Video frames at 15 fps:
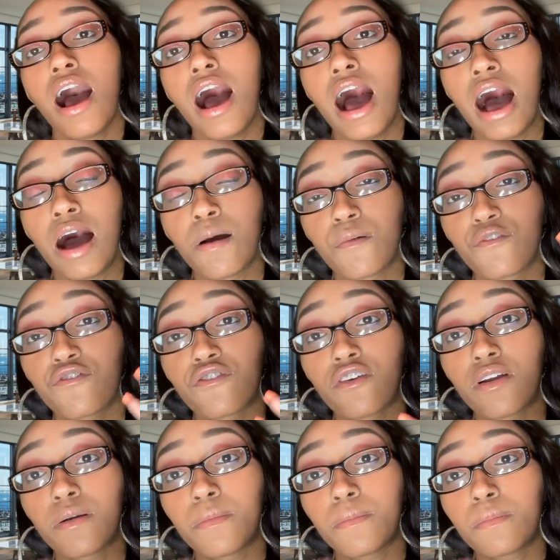uh,
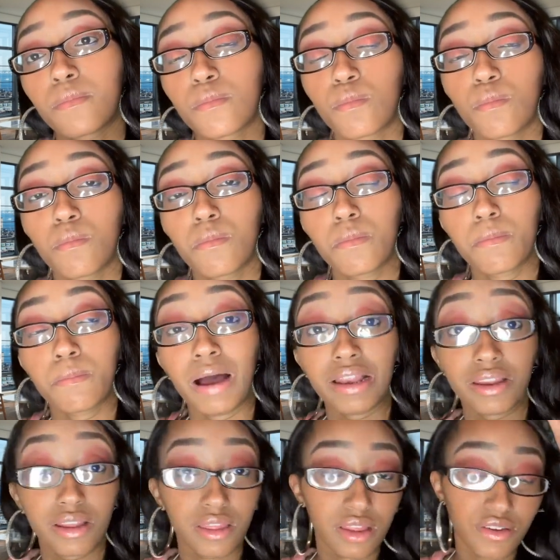from my
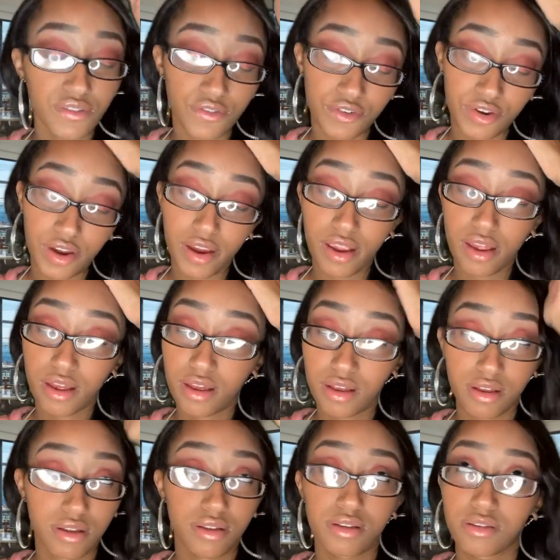delivery
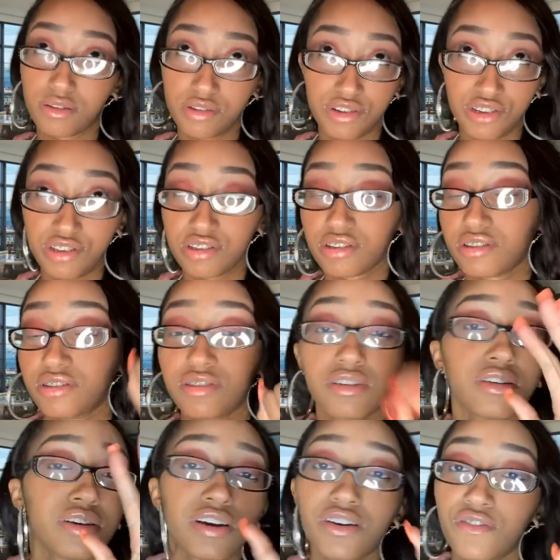jesus
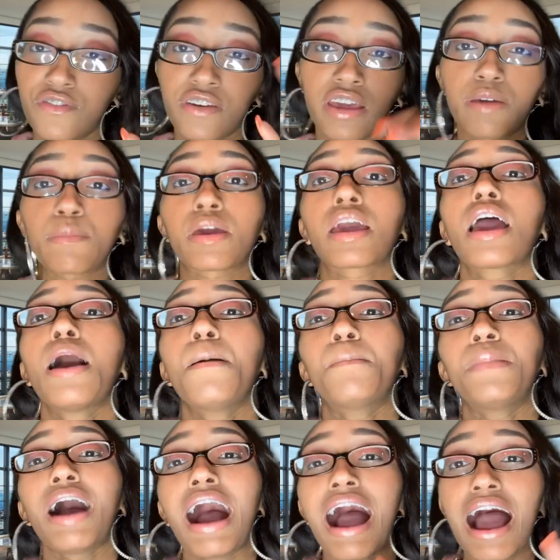forgive me
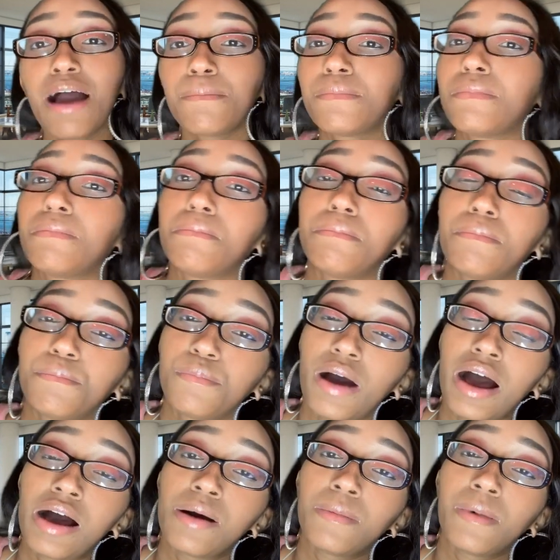but i have
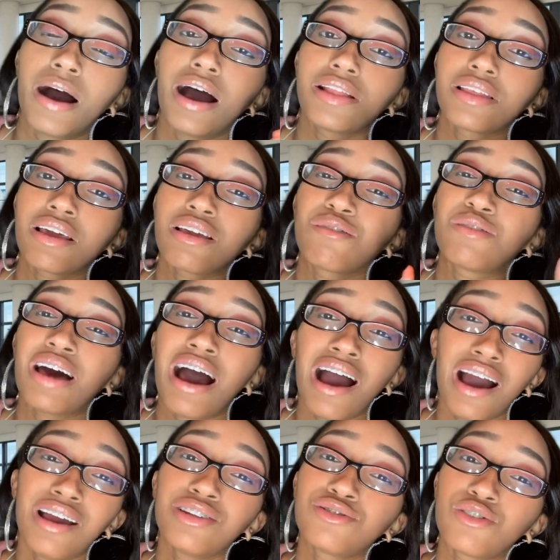um, i think it was
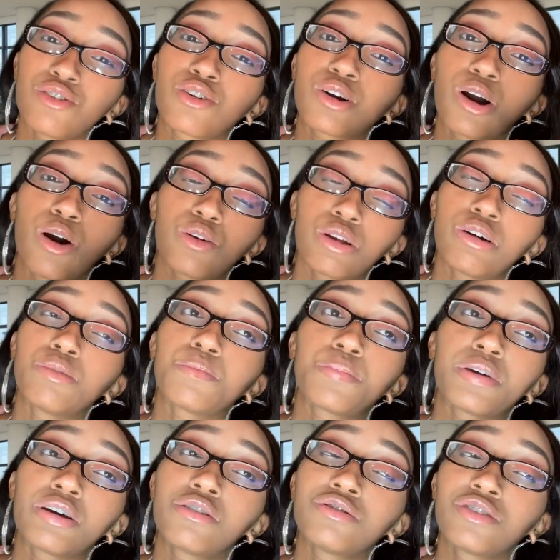hydrocodone
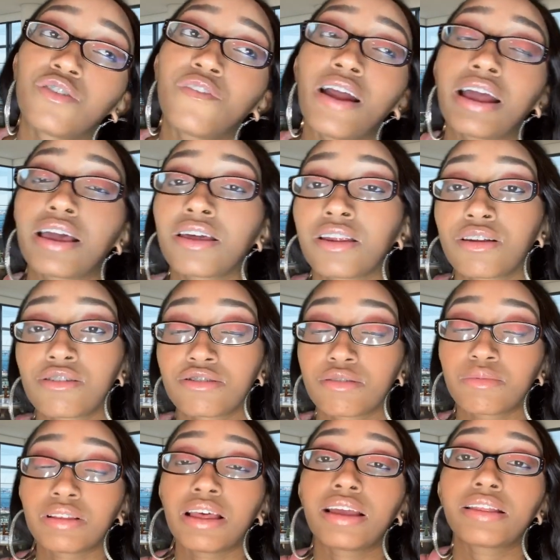pills or vicodin or
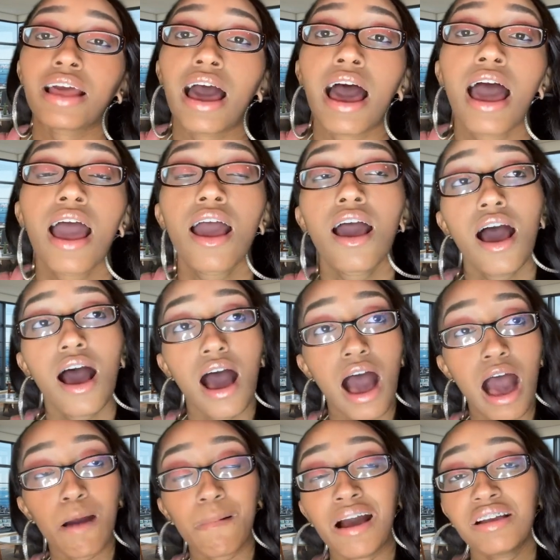something like that
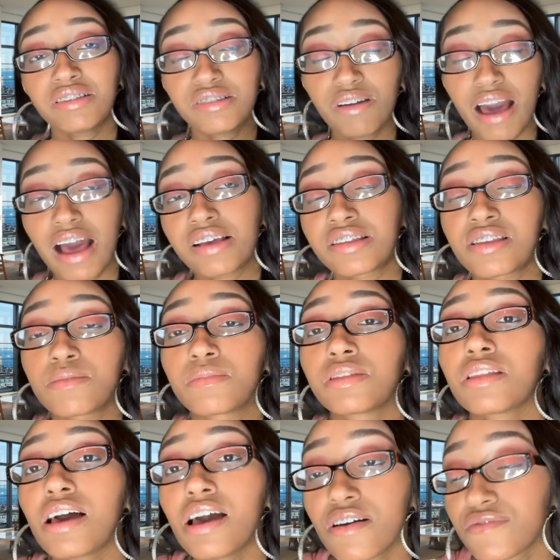um, I still had some
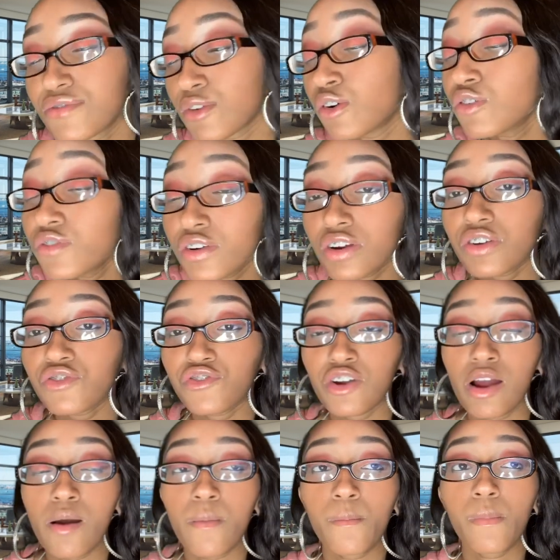left over
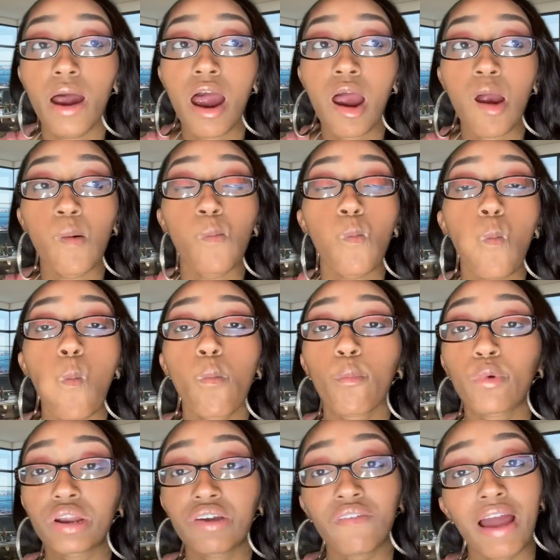from um,
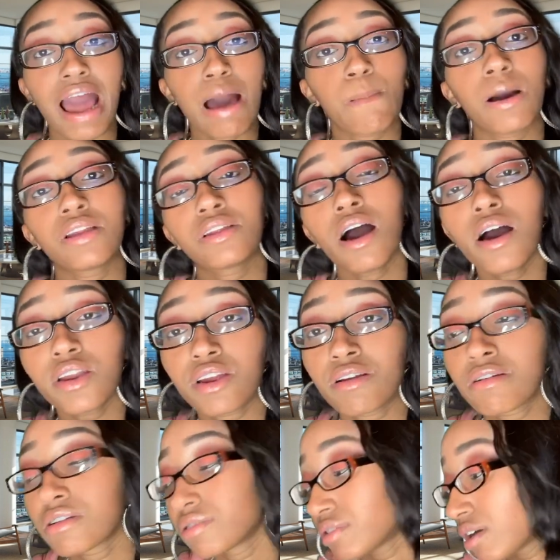whenever I had my
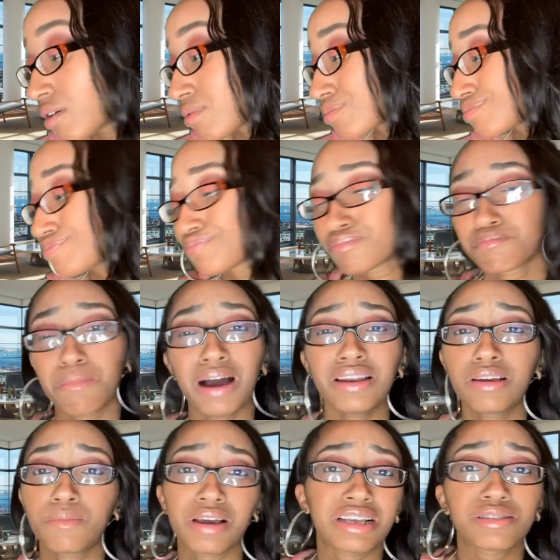daughter. So my
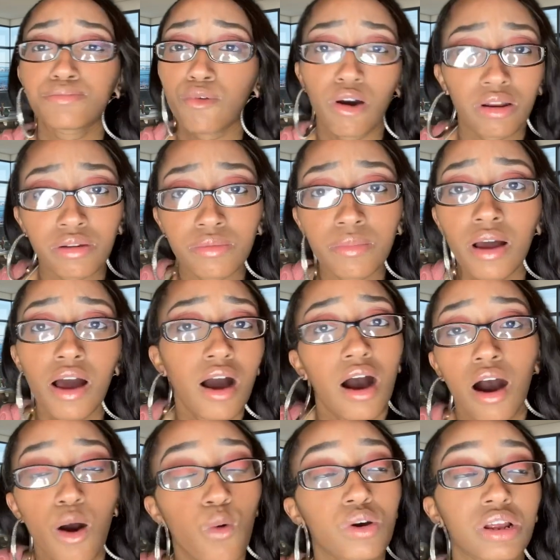dumbass bought them
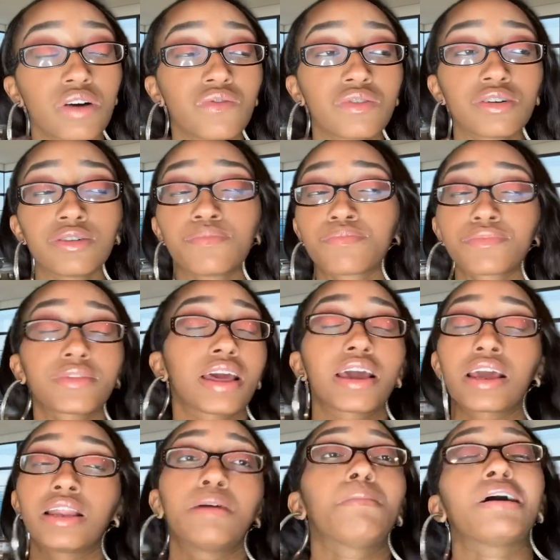or whatever,
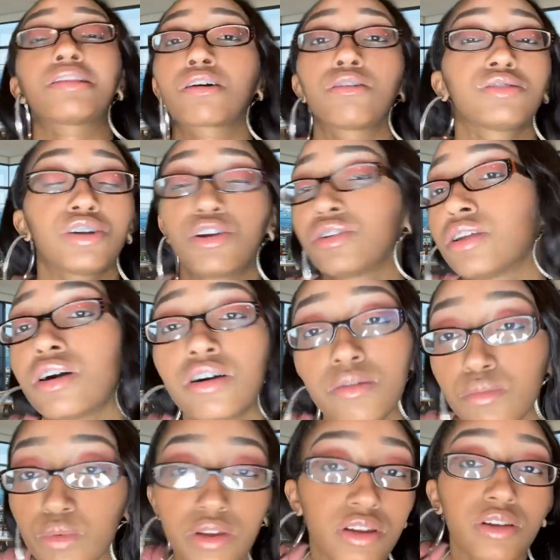thinking I'm about to go turn
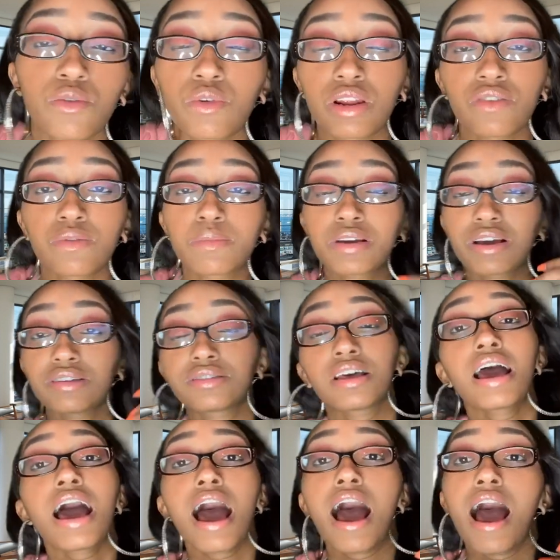up with it or whatever because
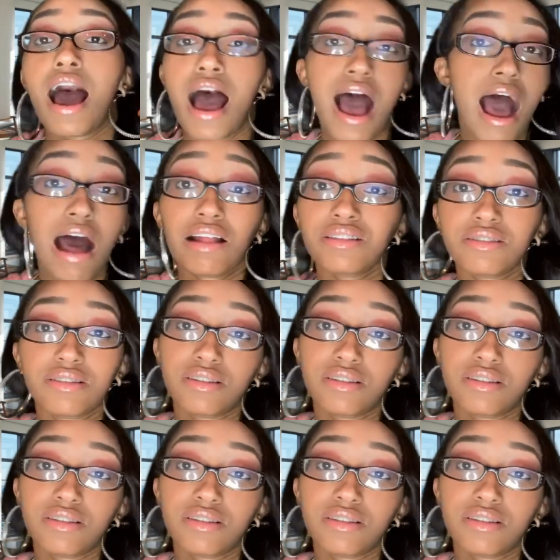I